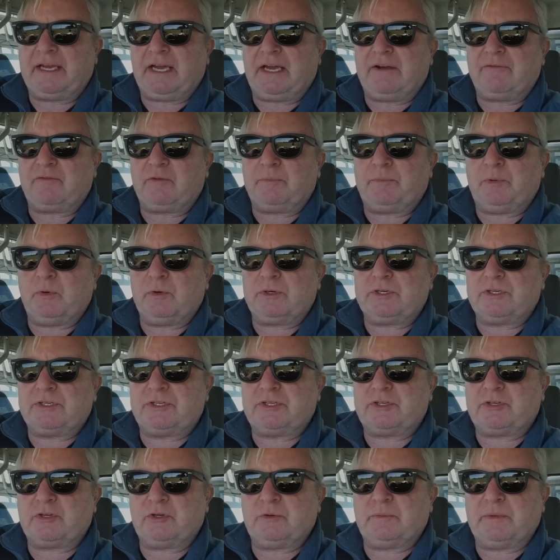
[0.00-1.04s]
they have
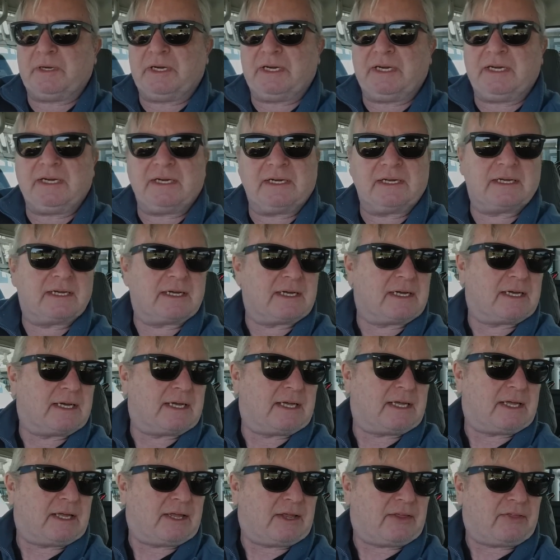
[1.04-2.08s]
reported to me
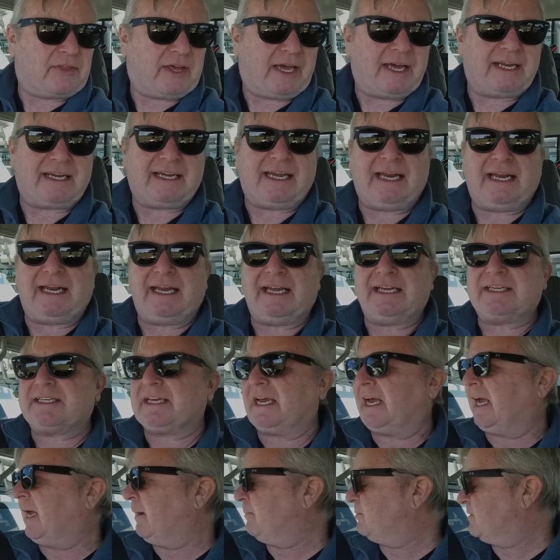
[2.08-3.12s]
that it
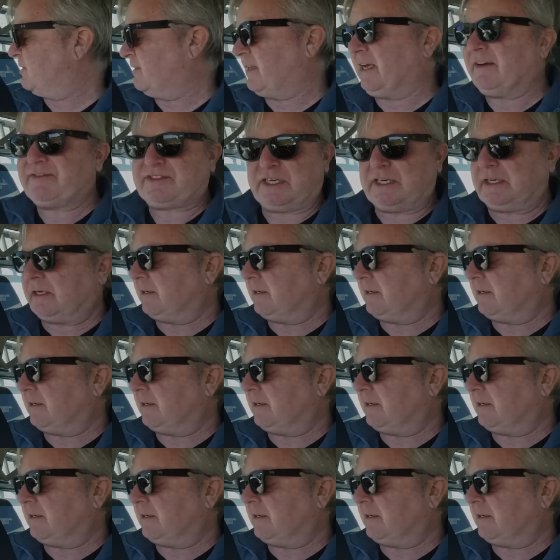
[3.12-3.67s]
is absolutely, they've